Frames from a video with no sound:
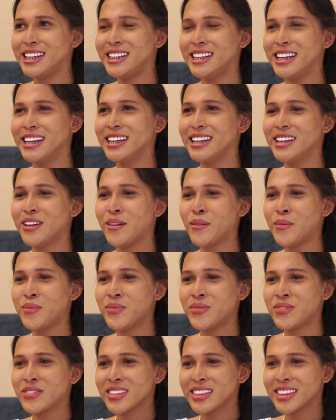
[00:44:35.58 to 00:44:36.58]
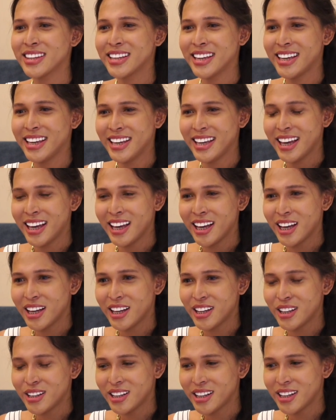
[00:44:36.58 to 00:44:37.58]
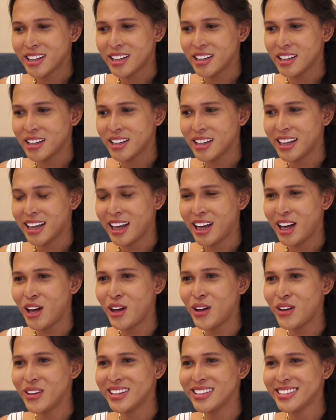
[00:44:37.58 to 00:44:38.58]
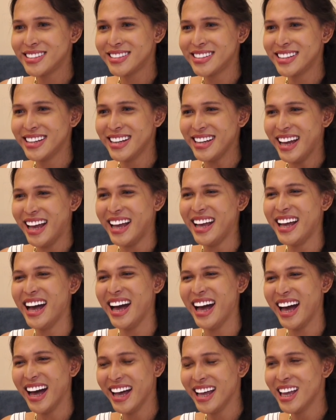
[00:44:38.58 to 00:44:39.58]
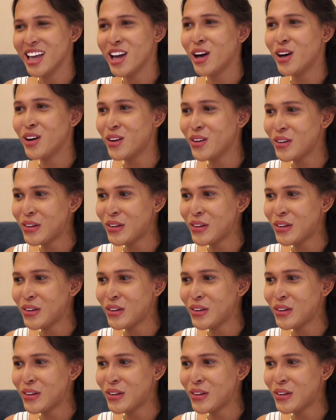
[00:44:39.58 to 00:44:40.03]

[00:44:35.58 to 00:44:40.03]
Because what was his initial reaction? Like, can you remember? Of course.